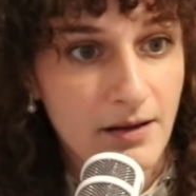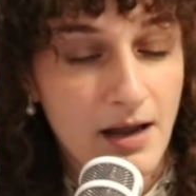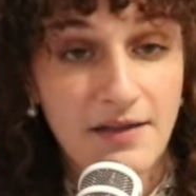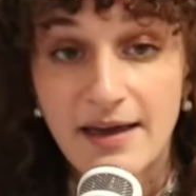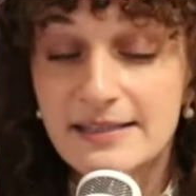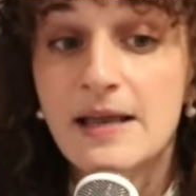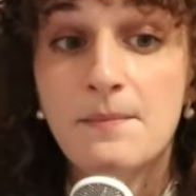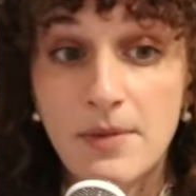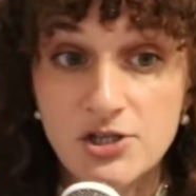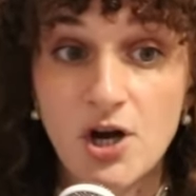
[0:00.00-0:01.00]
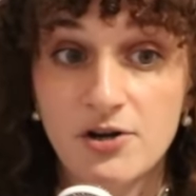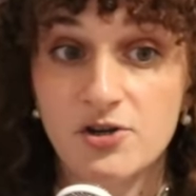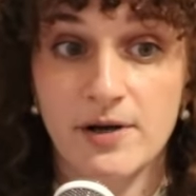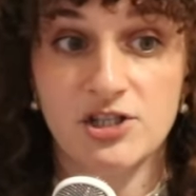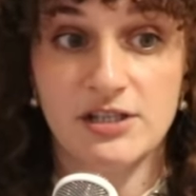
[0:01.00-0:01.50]
And that is a much harder
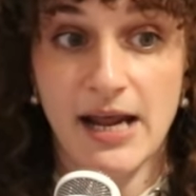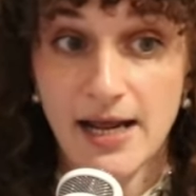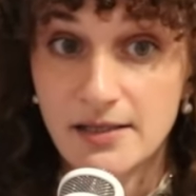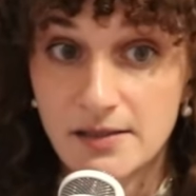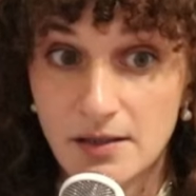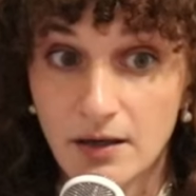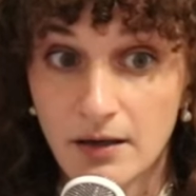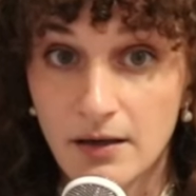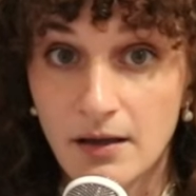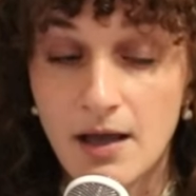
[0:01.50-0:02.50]
question to answer.